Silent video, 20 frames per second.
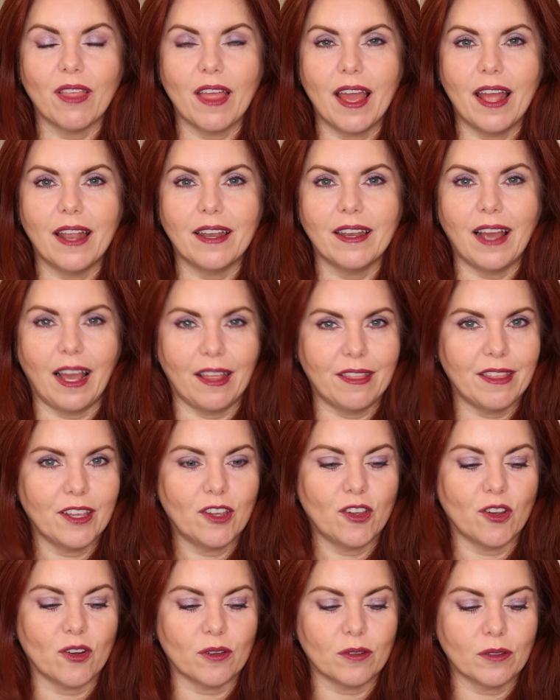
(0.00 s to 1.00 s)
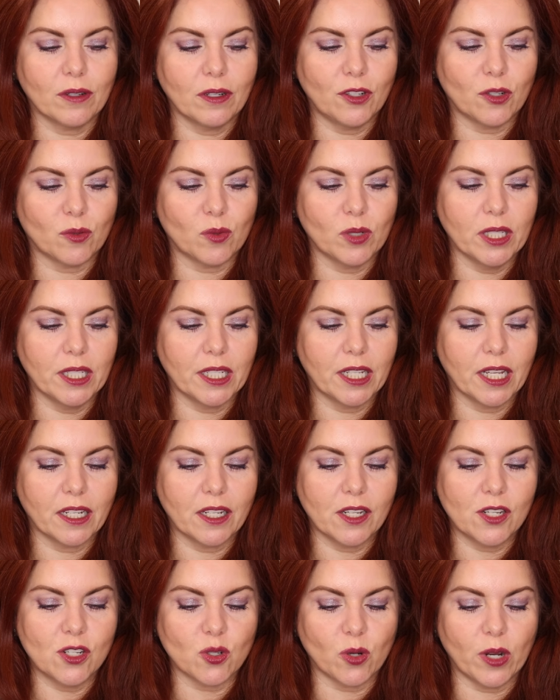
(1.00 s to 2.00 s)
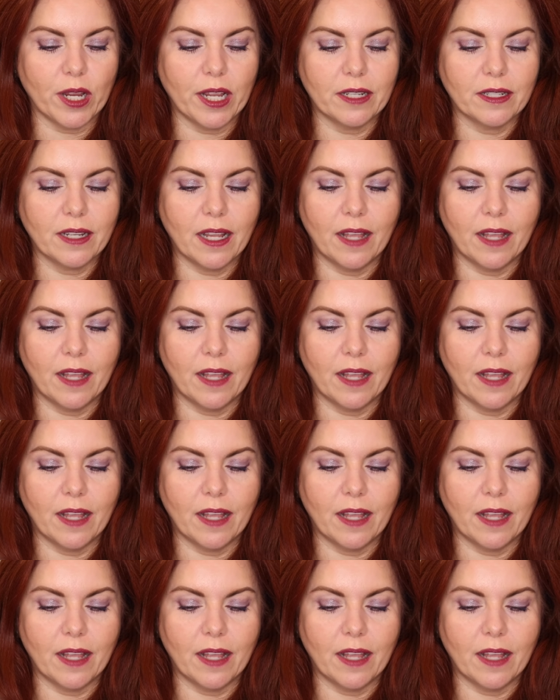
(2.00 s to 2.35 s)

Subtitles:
then I think you're really going to enjoy it.